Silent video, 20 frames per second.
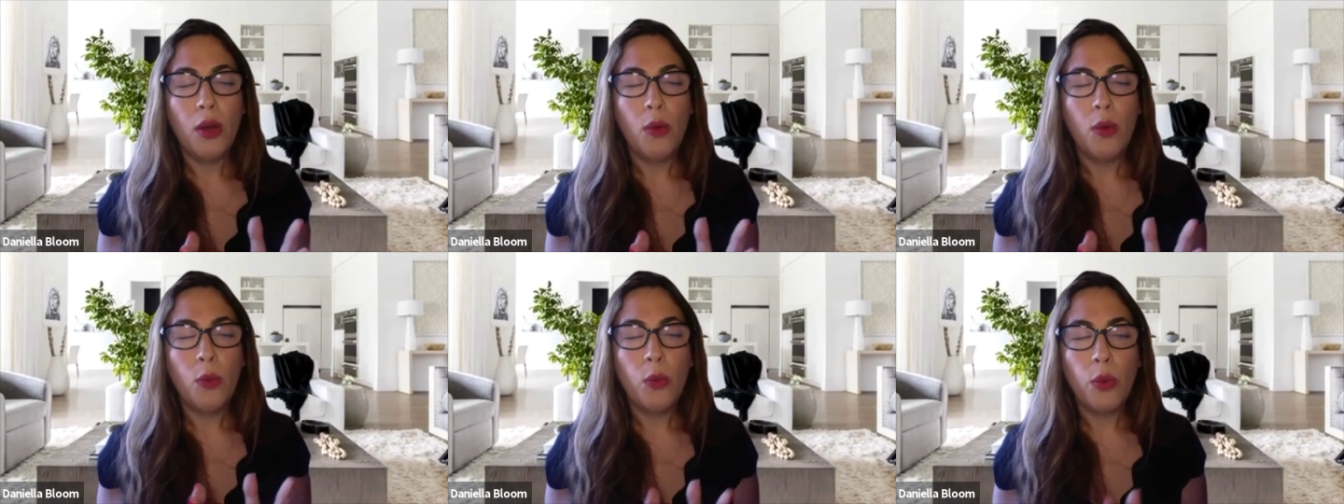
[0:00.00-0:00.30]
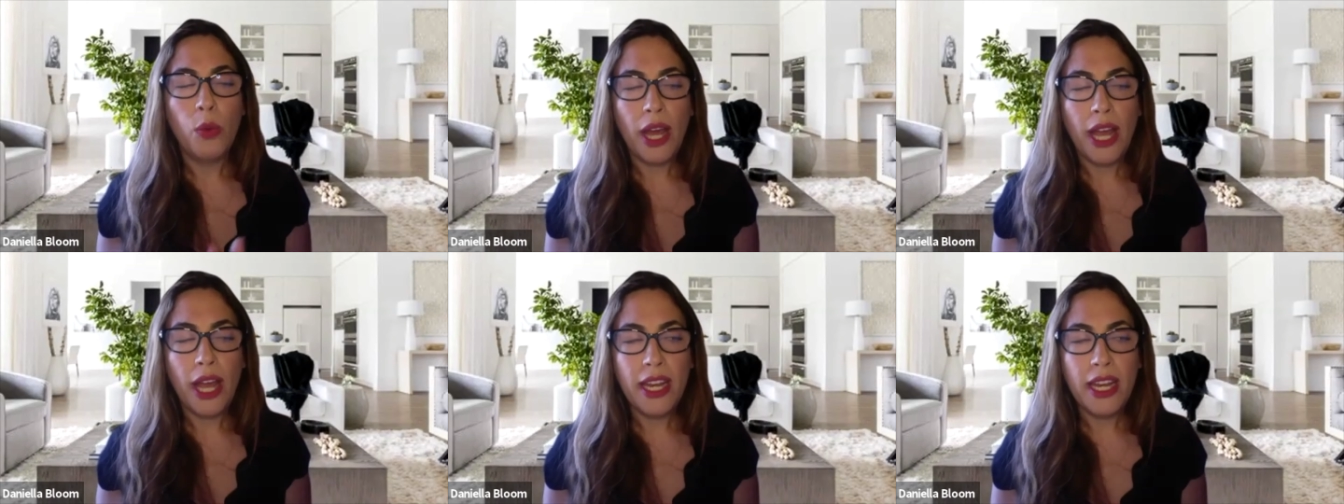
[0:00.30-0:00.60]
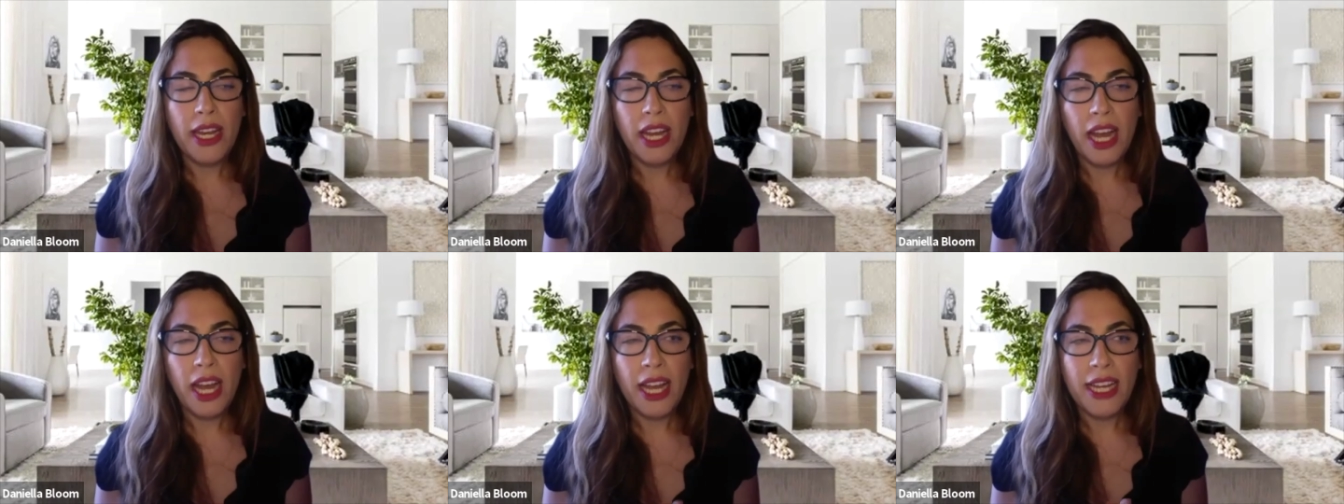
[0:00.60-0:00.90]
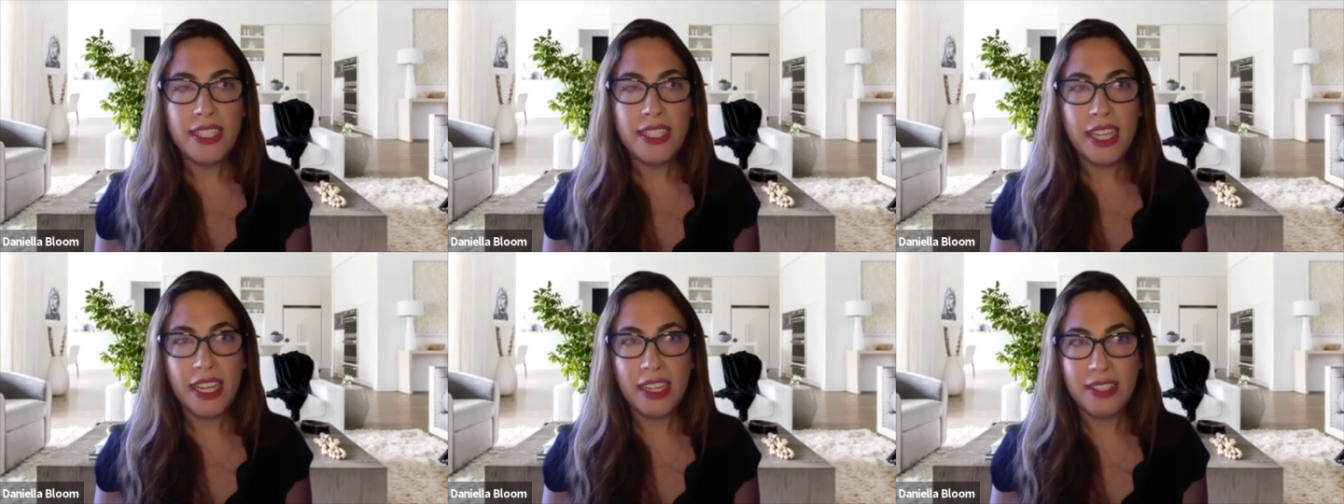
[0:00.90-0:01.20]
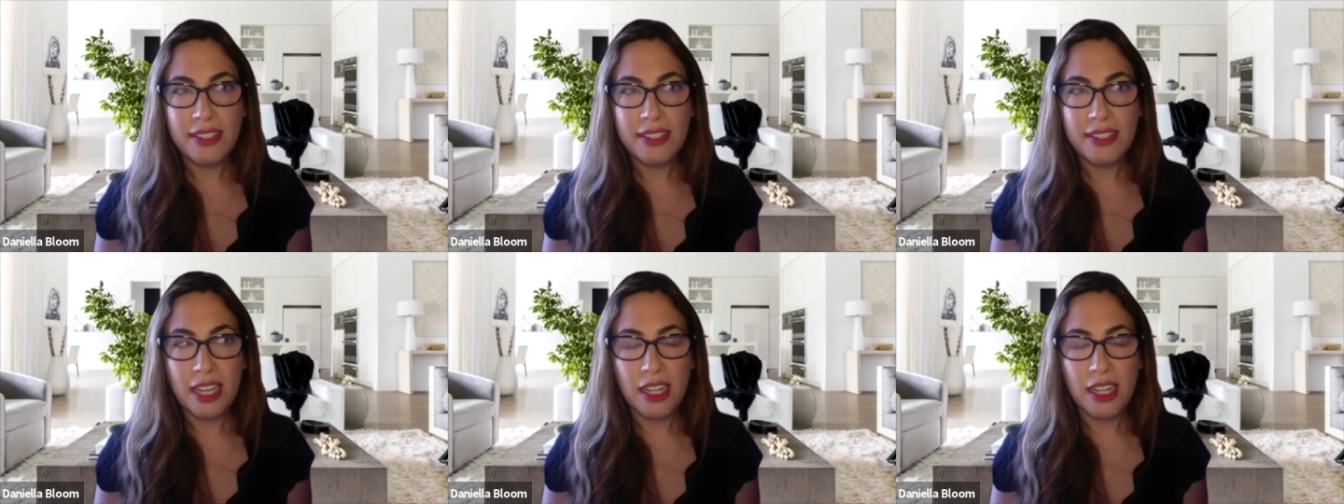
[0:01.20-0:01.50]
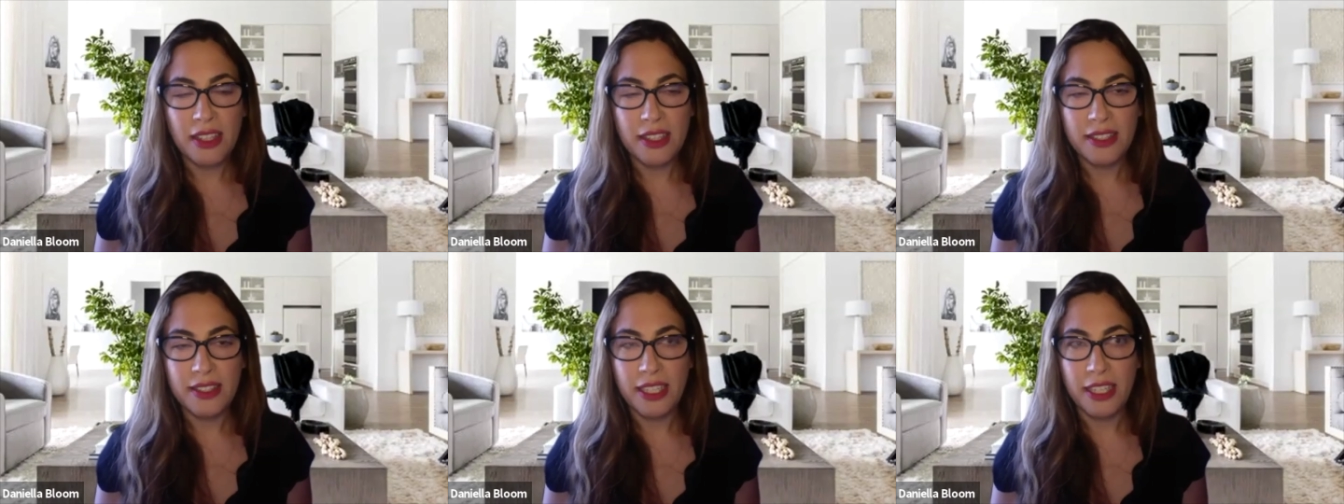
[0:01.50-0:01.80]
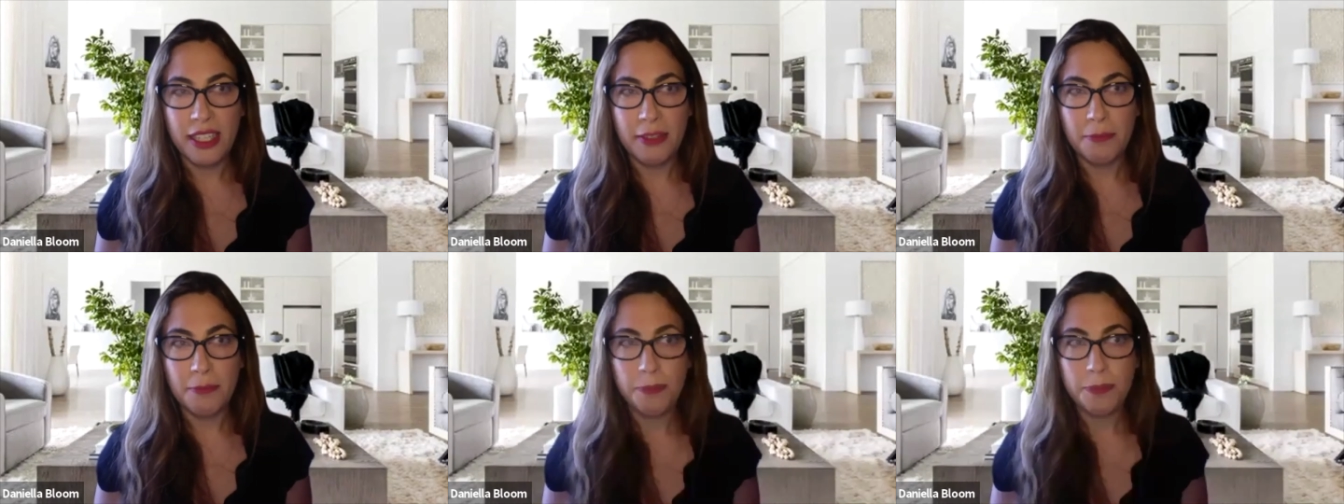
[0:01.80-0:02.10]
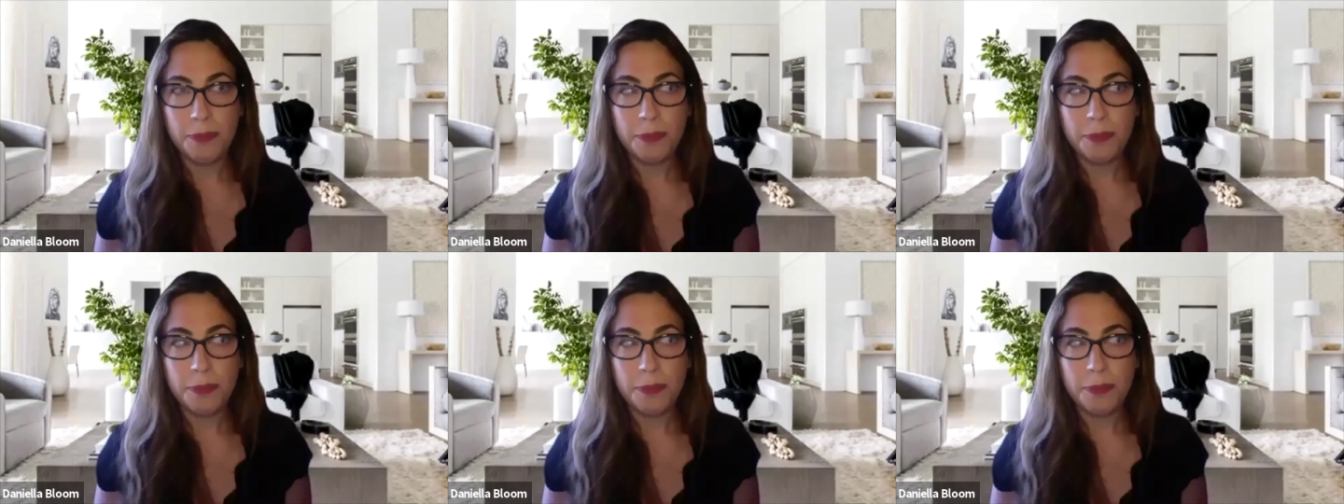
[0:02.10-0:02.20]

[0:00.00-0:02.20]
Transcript: what I take solace in